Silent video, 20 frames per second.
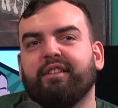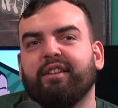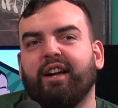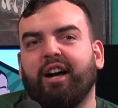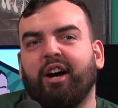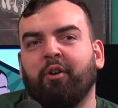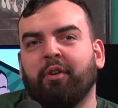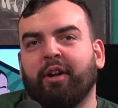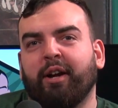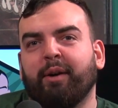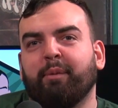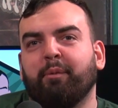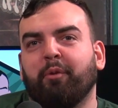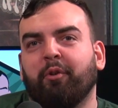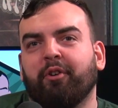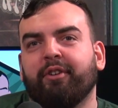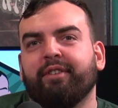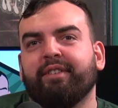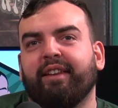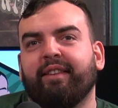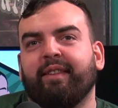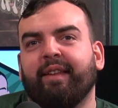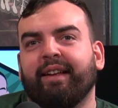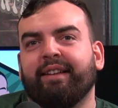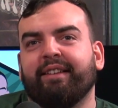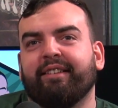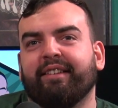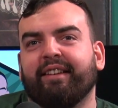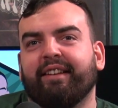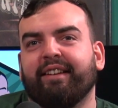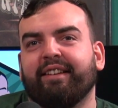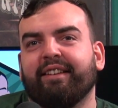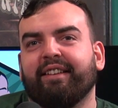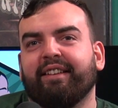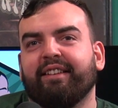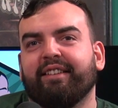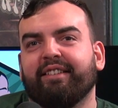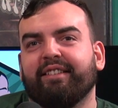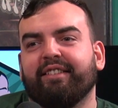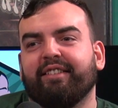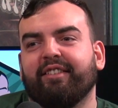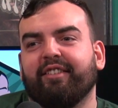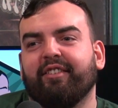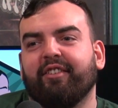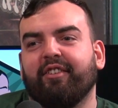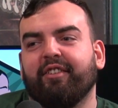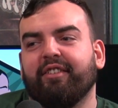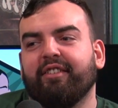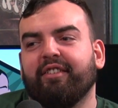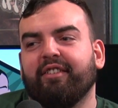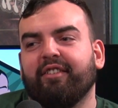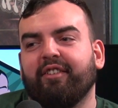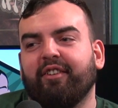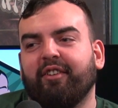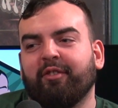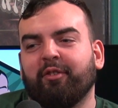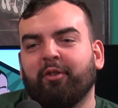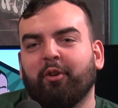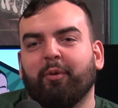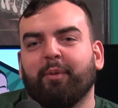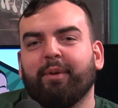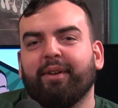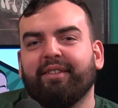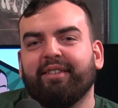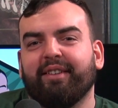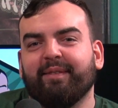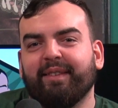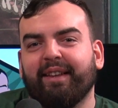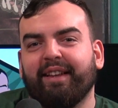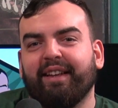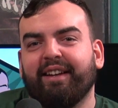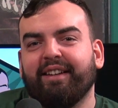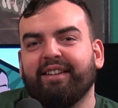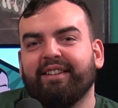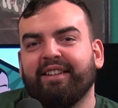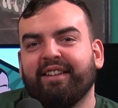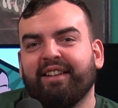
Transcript: "I'll come on at the end of like October or something like that."